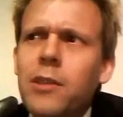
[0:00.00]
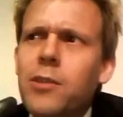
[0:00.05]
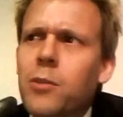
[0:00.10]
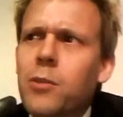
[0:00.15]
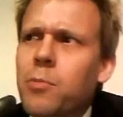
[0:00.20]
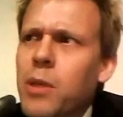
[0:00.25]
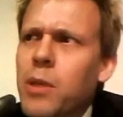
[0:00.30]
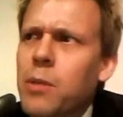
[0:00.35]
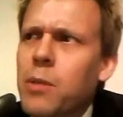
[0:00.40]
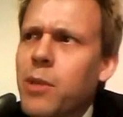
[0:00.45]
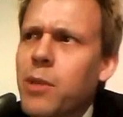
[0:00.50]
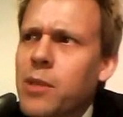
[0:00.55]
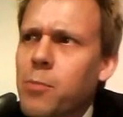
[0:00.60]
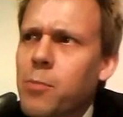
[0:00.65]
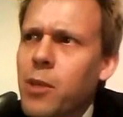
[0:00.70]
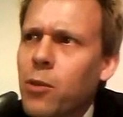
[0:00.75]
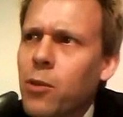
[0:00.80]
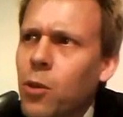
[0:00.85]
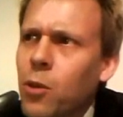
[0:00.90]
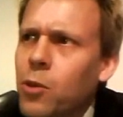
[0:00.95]
These are people that
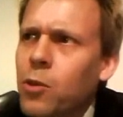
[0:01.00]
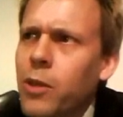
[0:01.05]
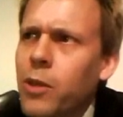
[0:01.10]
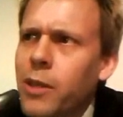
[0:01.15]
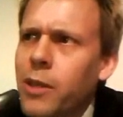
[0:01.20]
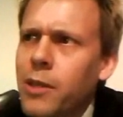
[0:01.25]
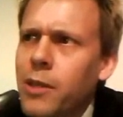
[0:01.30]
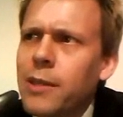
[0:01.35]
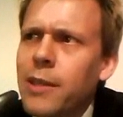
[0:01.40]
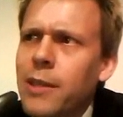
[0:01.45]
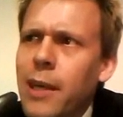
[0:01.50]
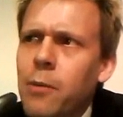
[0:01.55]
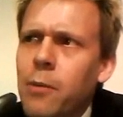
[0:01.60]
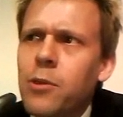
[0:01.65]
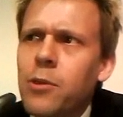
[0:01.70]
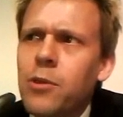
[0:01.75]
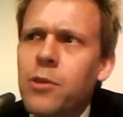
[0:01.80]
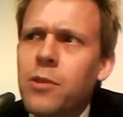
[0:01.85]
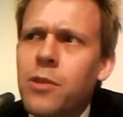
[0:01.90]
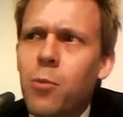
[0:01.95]
speak local Indian
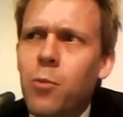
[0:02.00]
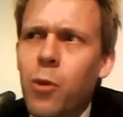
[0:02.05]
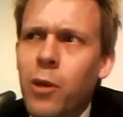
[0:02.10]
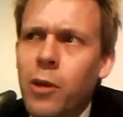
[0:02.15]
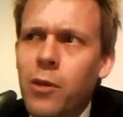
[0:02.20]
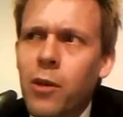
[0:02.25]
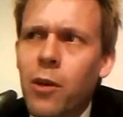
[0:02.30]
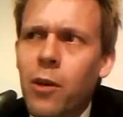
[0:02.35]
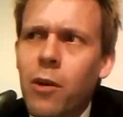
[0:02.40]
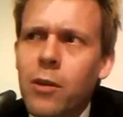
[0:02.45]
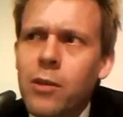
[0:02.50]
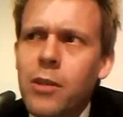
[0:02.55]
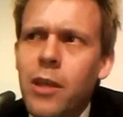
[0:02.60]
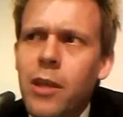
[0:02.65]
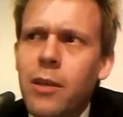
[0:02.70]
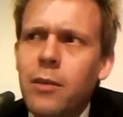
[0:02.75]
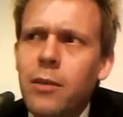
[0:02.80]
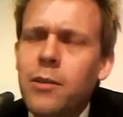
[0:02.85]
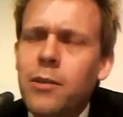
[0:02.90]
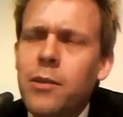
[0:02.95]
languages that work in call
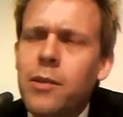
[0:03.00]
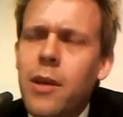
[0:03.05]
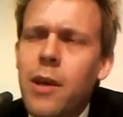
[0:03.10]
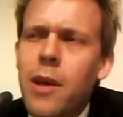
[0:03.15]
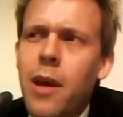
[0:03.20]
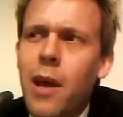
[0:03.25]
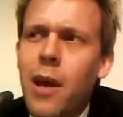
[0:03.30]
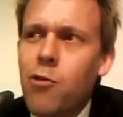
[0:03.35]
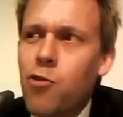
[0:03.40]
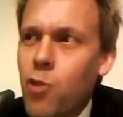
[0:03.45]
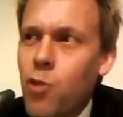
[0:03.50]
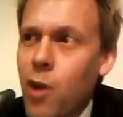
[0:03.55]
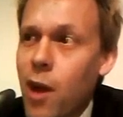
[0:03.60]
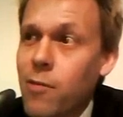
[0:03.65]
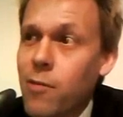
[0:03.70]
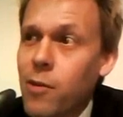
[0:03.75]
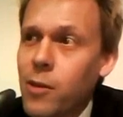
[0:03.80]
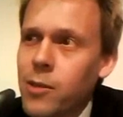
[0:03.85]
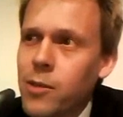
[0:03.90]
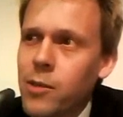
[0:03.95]
centers and
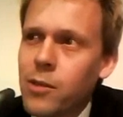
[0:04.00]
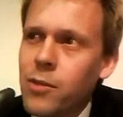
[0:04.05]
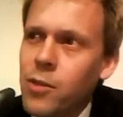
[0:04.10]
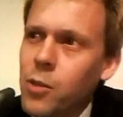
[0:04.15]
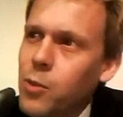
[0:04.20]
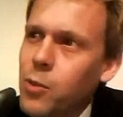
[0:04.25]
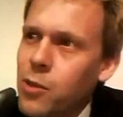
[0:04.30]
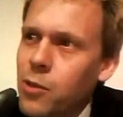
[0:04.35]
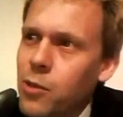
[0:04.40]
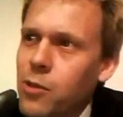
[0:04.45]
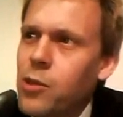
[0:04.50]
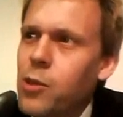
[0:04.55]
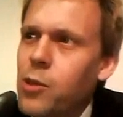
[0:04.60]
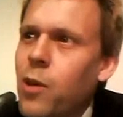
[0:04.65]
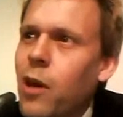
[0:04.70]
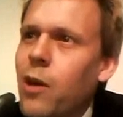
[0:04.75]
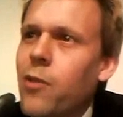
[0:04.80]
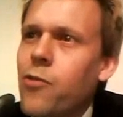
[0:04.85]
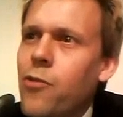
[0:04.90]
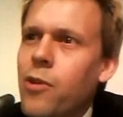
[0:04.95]
drivers. And so we took
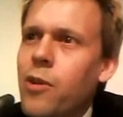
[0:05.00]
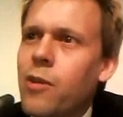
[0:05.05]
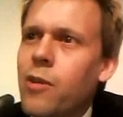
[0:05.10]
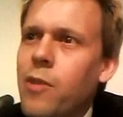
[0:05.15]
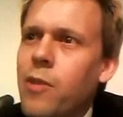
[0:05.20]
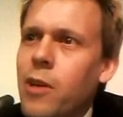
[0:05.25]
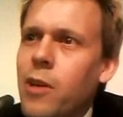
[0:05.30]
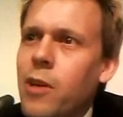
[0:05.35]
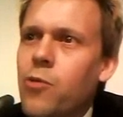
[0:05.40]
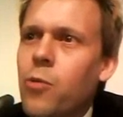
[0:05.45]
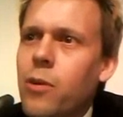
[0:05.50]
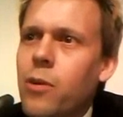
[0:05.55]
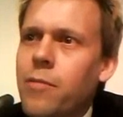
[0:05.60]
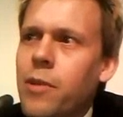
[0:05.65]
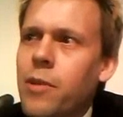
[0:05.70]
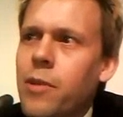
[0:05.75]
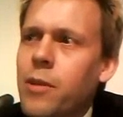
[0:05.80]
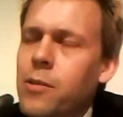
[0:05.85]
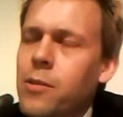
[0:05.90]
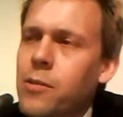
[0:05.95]
200 of each one
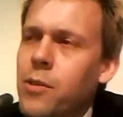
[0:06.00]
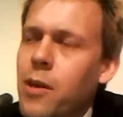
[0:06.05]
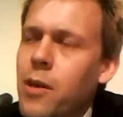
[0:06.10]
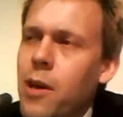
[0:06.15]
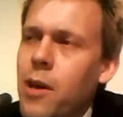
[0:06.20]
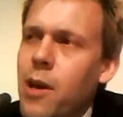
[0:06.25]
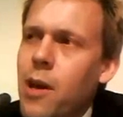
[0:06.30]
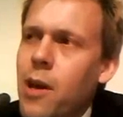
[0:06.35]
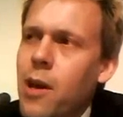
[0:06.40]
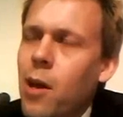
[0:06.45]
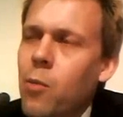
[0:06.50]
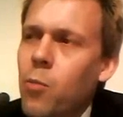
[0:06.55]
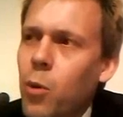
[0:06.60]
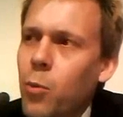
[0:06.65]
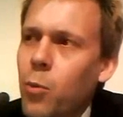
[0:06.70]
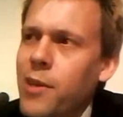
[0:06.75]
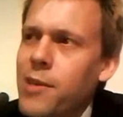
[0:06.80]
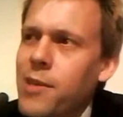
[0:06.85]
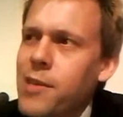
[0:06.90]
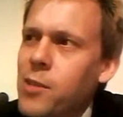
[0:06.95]
of those. And
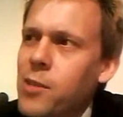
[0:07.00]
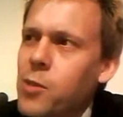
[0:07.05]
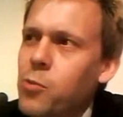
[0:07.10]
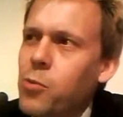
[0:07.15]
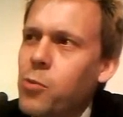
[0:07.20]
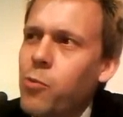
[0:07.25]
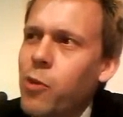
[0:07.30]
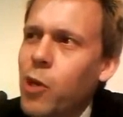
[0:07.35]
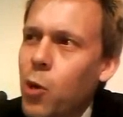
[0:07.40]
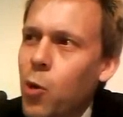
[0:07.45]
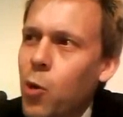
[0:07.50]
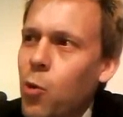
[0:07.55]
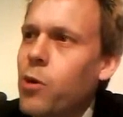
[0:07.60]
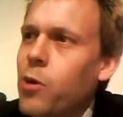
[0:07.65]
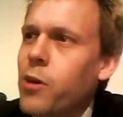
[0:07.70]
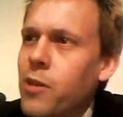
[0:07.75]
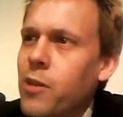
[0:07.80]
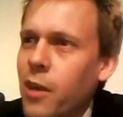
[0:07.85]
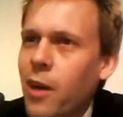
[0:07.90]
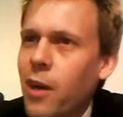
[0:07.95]
what we did is we
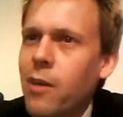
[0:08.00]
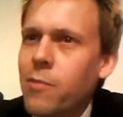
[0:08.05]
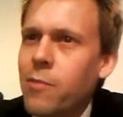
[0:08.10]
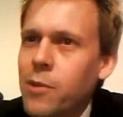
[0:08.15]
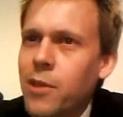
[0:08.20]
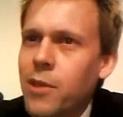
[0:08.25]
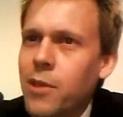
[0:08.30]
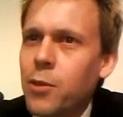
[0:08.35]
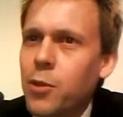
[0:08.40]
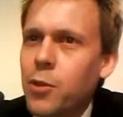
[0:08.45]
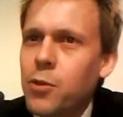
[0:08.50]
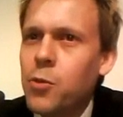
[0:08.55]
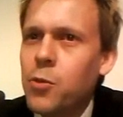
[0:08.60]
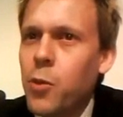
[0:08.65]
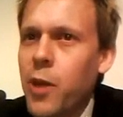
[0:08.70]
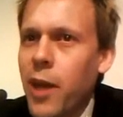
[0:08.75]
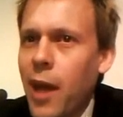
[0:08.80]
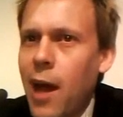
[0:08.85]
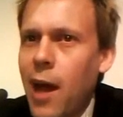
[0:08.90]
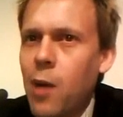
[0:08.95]
recorded the conversations
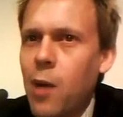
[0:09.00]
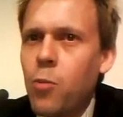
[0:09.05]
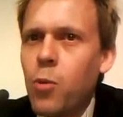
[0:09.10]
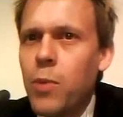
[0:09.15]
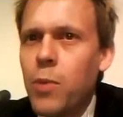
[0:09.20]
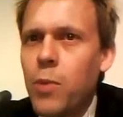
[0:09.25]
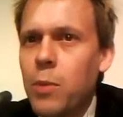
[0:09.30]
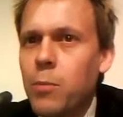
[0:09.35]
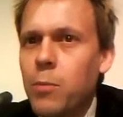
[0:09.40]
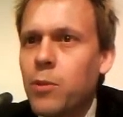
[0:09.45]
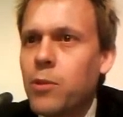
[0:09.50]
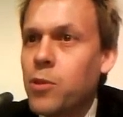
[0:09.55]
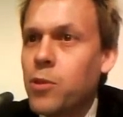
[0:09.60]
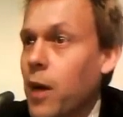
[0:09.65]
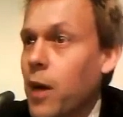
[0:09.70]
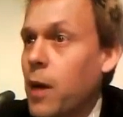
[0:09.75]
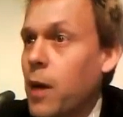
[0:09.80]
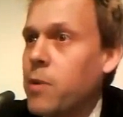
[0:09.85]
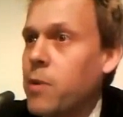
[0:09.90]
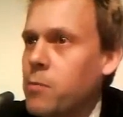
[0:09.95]
we had where people
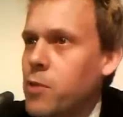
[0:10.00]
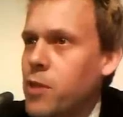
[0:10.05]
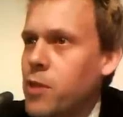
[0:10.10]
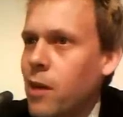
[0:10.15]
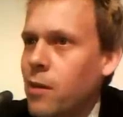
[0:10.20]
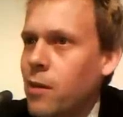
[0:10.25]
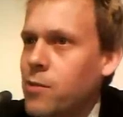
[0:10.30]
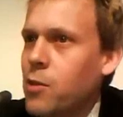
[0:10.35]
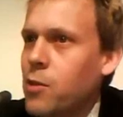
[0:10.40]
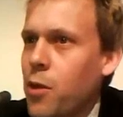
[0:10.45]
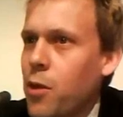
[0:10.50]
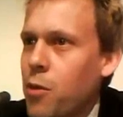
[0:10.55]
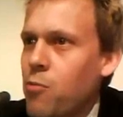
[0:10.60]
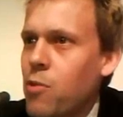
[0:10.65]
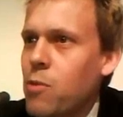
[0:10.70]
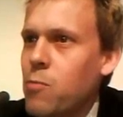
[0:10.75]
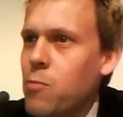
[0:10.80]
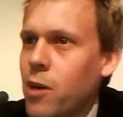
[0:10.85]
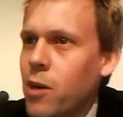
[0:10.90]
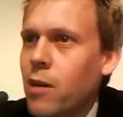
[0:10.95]
described themselves in a
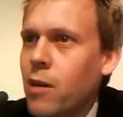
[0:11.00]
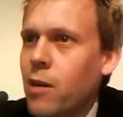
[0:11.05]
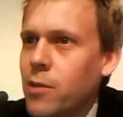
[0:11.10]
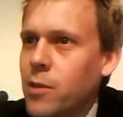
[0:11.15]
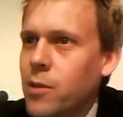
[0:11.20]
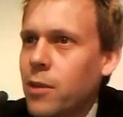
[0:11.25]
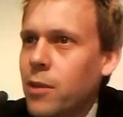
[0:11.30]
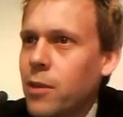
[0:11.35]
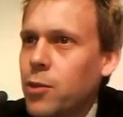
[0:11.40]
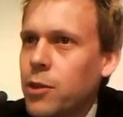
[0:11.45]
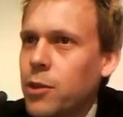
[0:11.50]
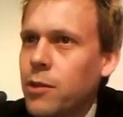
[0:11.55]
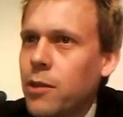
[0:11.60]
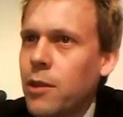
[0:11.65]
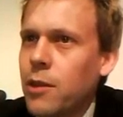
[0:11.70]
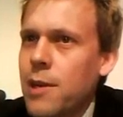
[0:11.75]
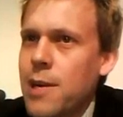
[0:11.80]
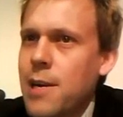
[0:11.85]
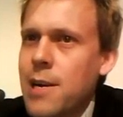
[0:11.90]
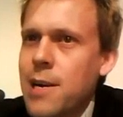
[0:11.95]
3-minute conversation.